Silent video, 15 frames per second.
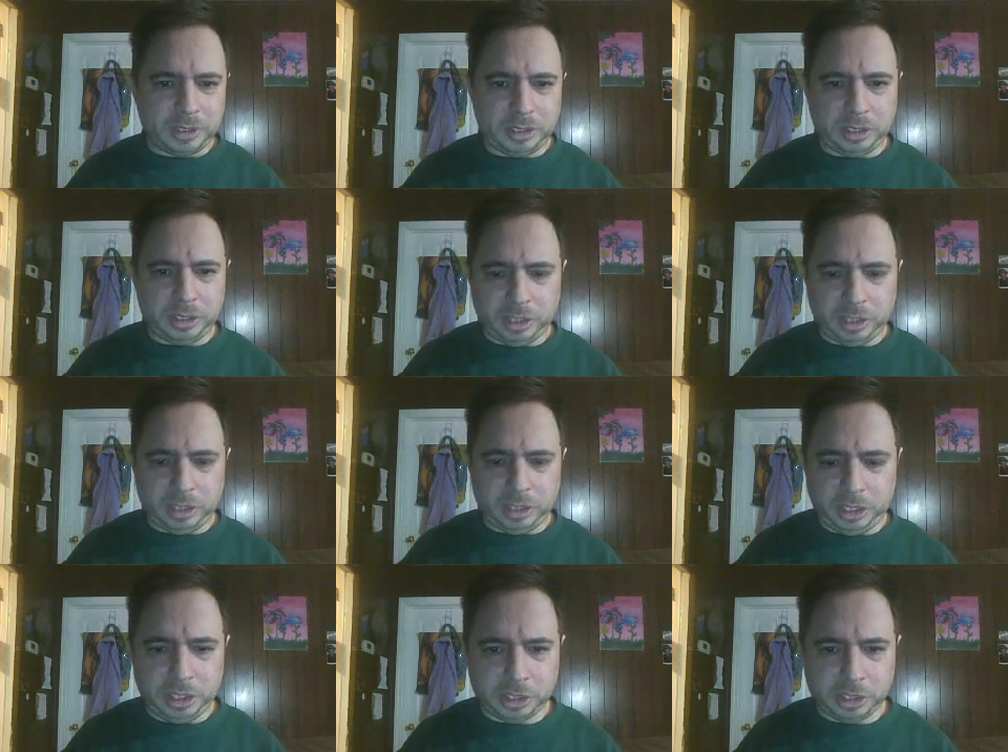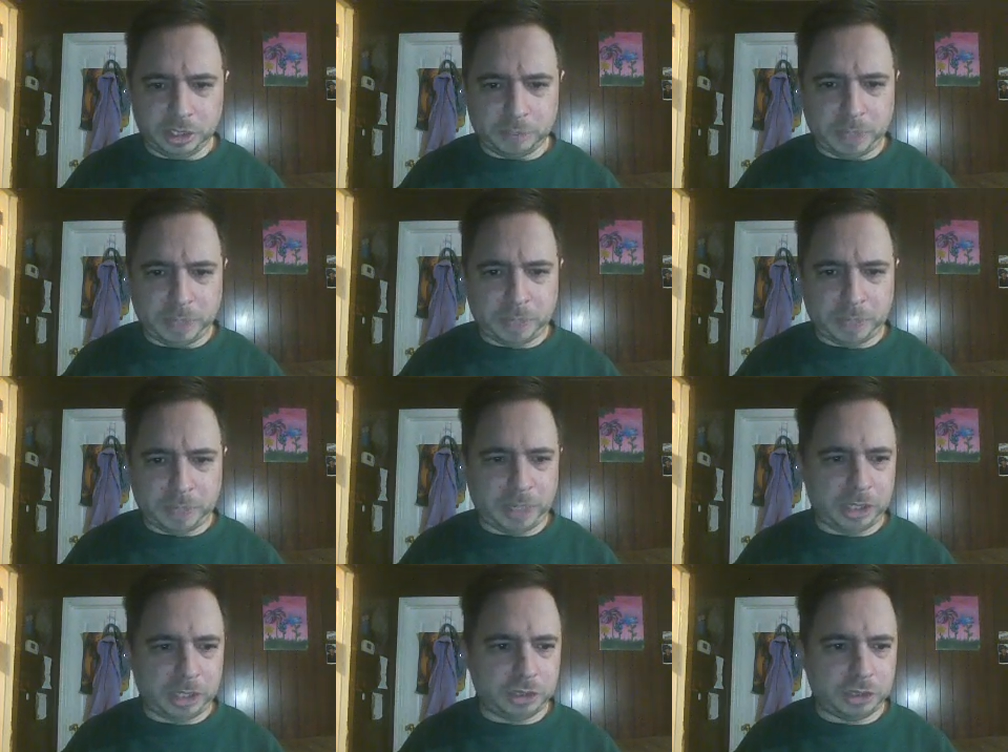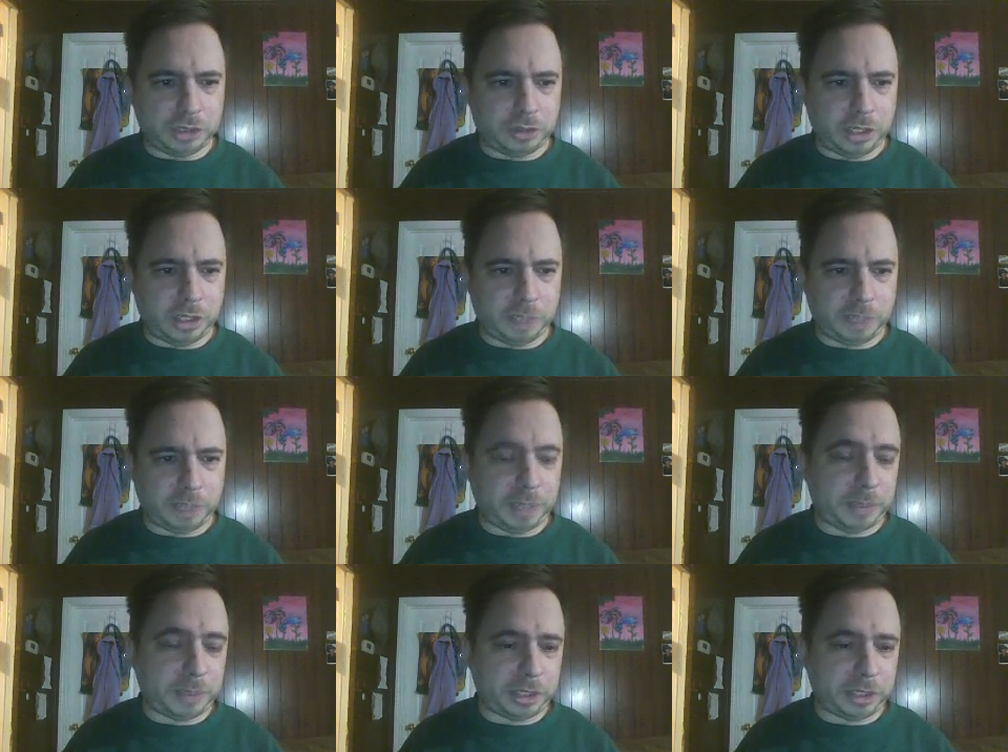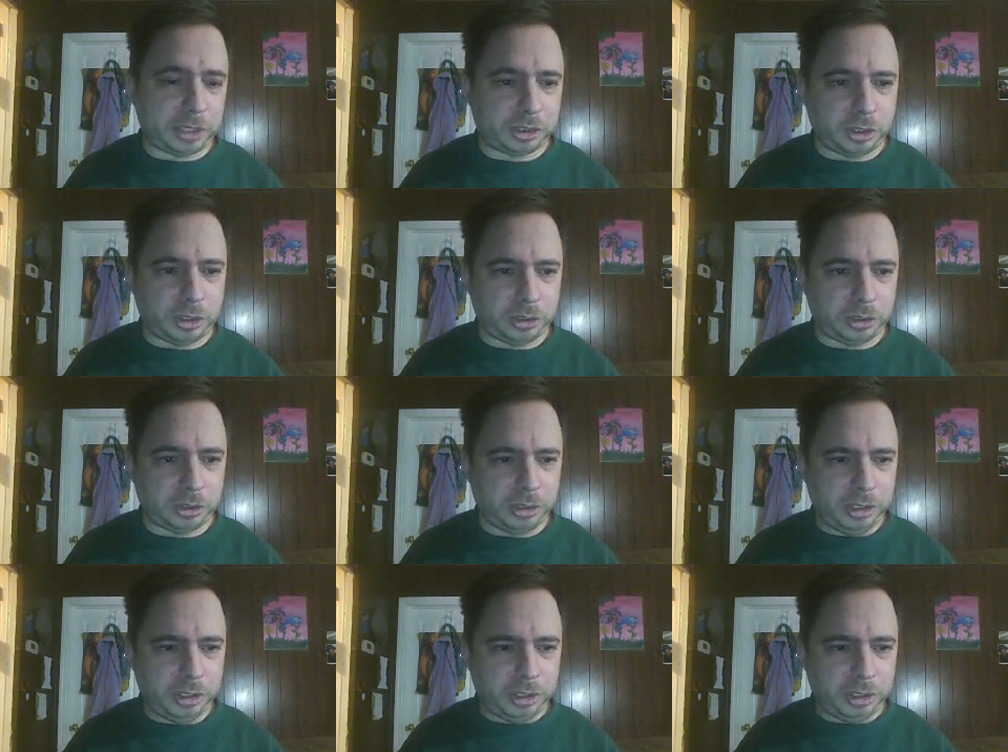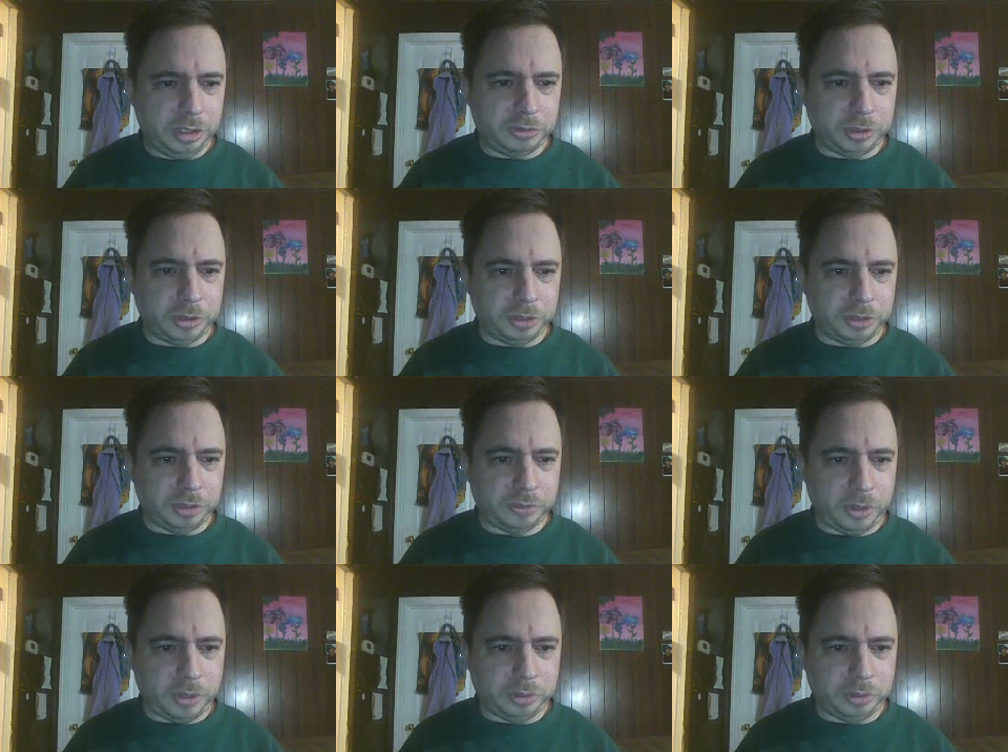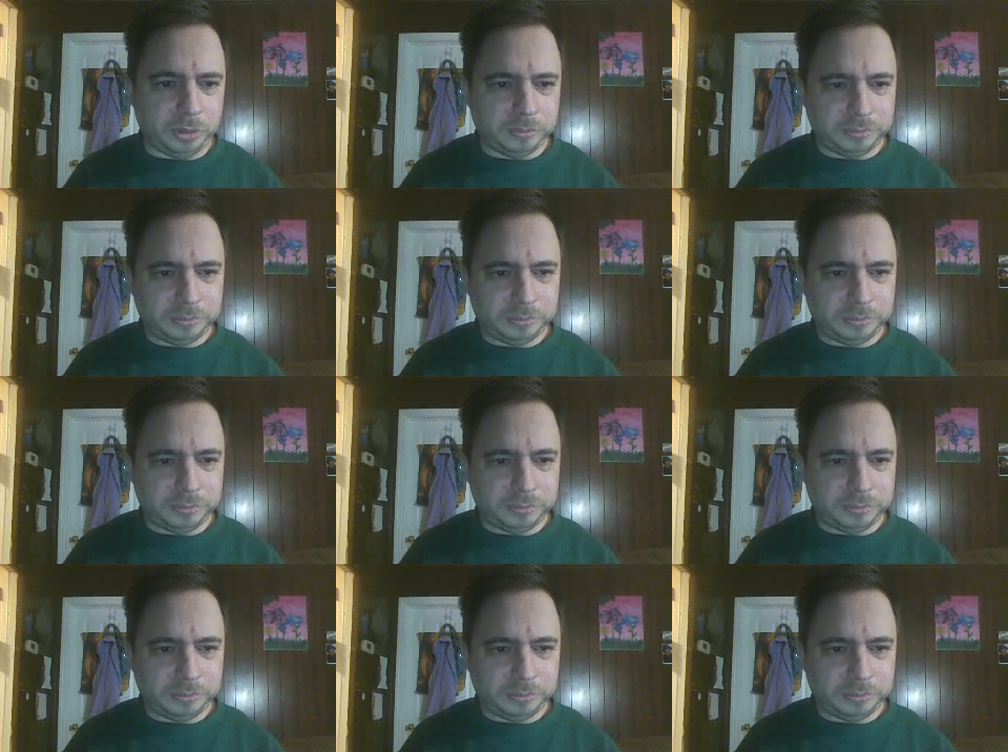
Then Eddie hits the backpack dr- uh, backpack stunner for a near fall.